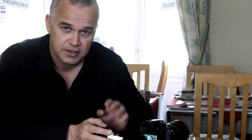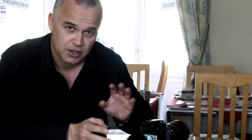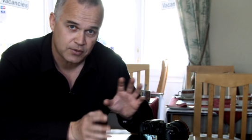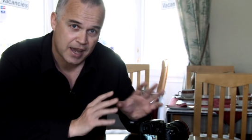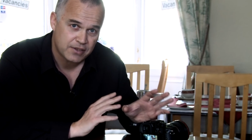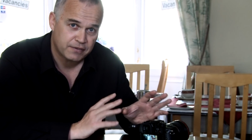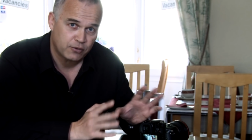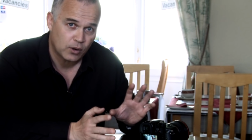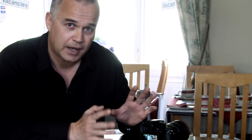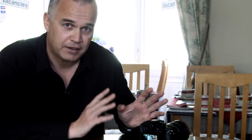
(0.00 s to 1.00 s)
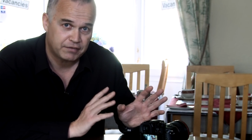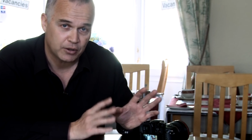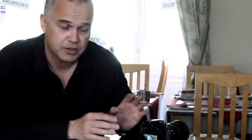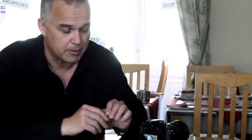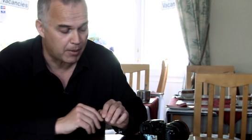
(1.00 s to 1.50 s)
So they're the 4K
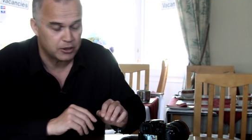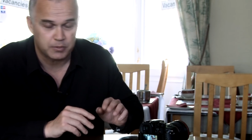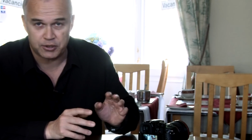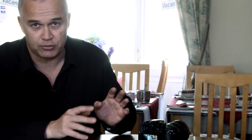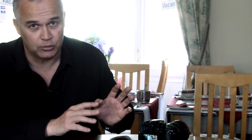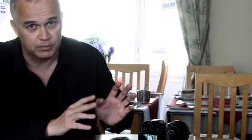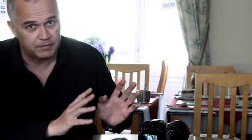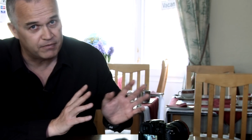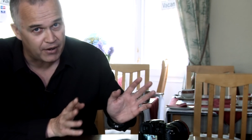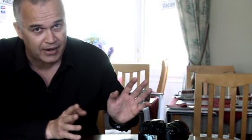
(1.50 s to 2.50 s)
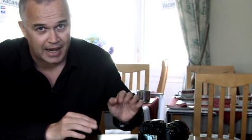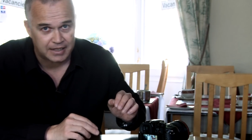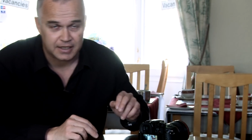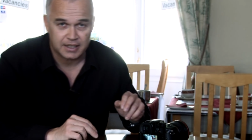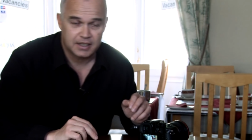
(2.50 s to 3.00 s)
photo modes, which are all very
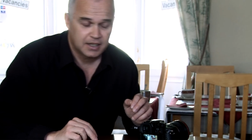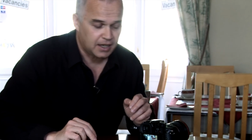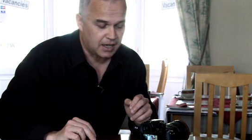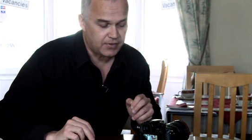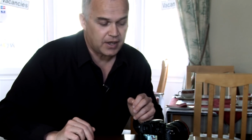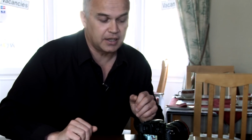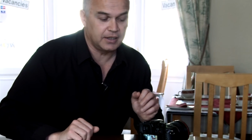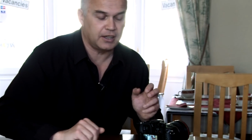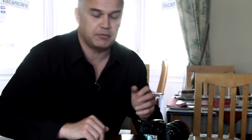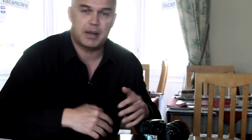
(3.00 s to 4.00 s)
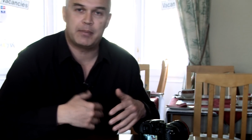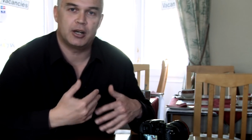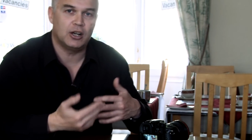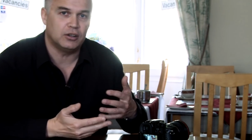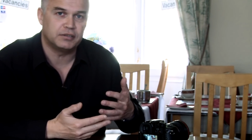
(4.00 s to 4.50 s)
handy, and they're going to give people
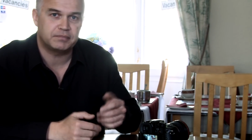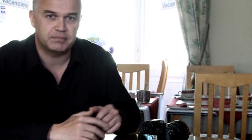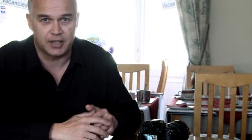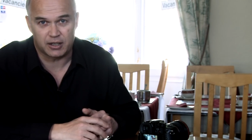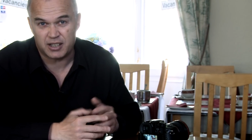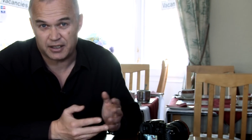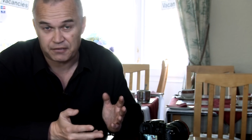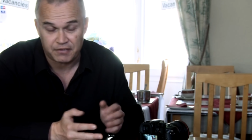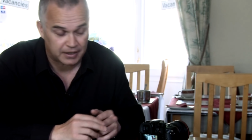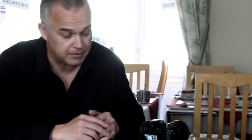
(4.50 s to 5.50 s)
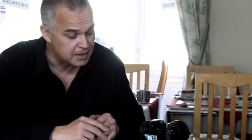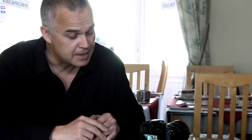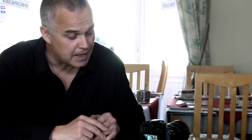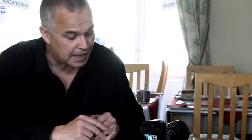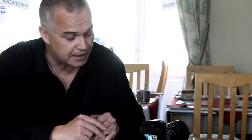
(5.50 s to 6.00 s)
a lot of, you know, kind of fun
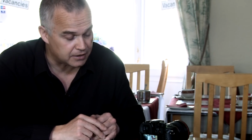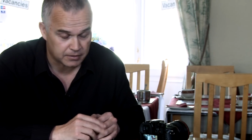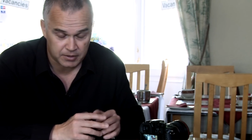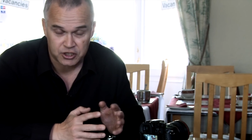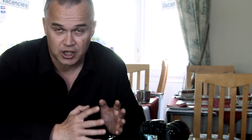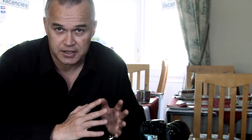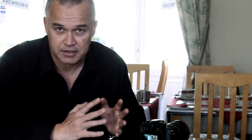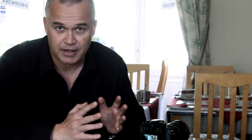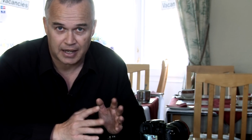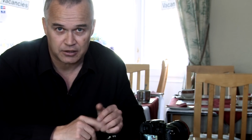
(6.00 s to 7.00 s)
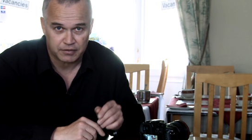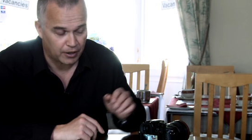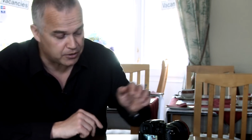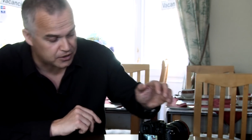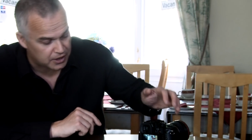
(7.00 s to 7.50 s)
and a chance of getting the
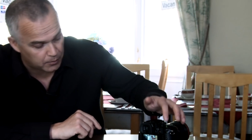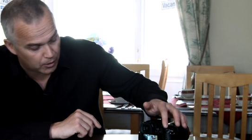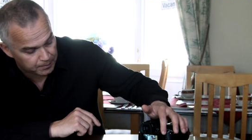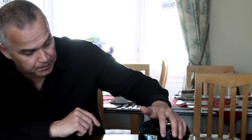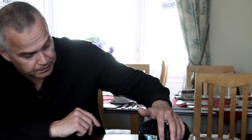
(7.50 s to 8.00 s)
photos they want.